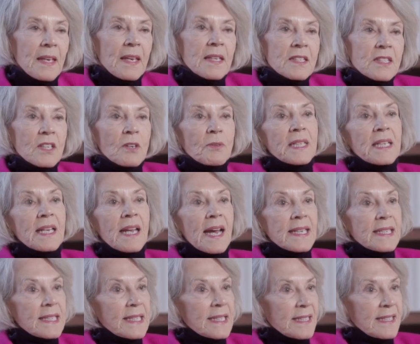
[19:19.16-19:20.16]
So in
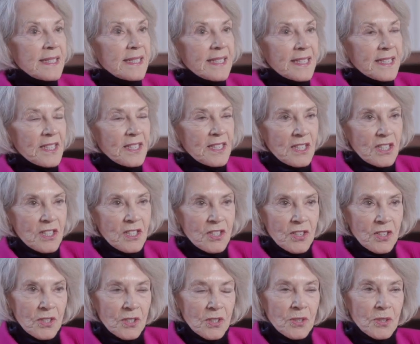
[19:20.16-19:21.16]

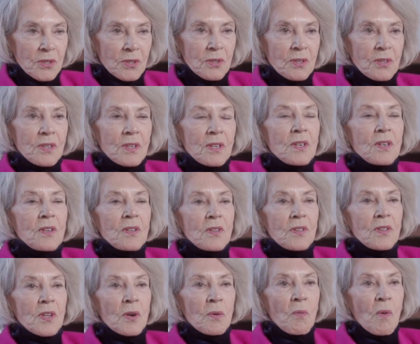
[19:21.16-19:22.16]
1962,
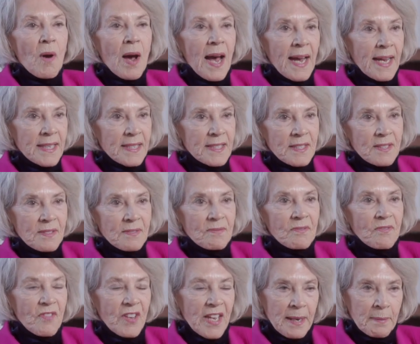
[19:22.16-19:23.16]
the Wise
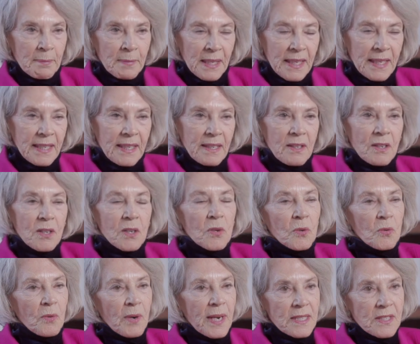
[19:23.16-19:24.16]
family
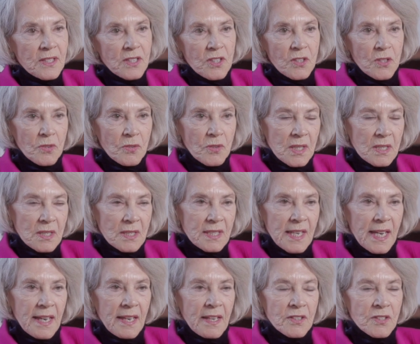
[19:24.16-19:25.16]
rescued this
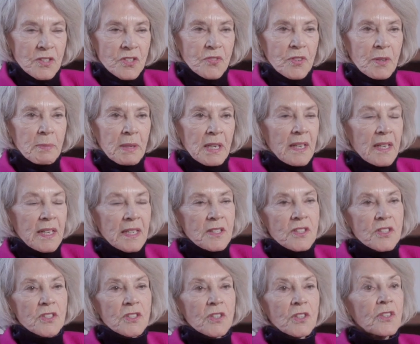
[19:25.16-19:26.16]
house from an
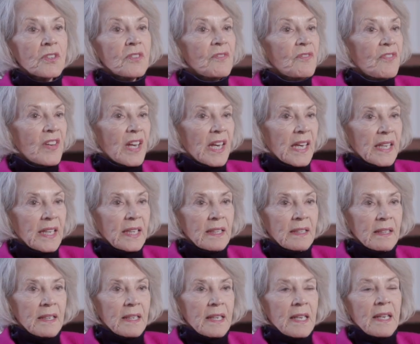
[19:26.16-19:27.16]
uncertain fate
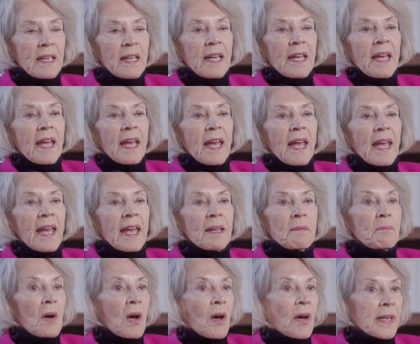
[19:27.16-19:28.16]

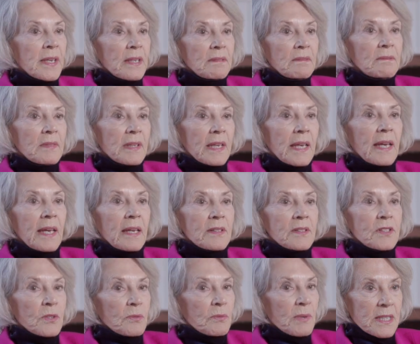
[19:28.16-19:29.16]
and bought it
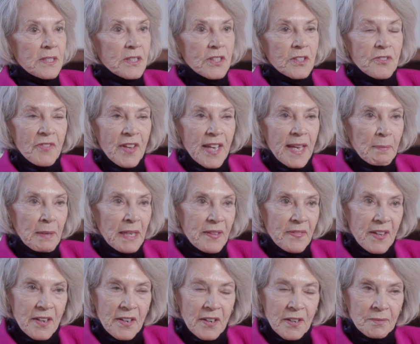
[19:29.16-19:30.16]
to raise their family
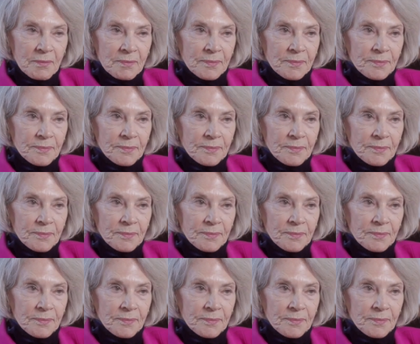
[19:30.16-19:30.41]
there.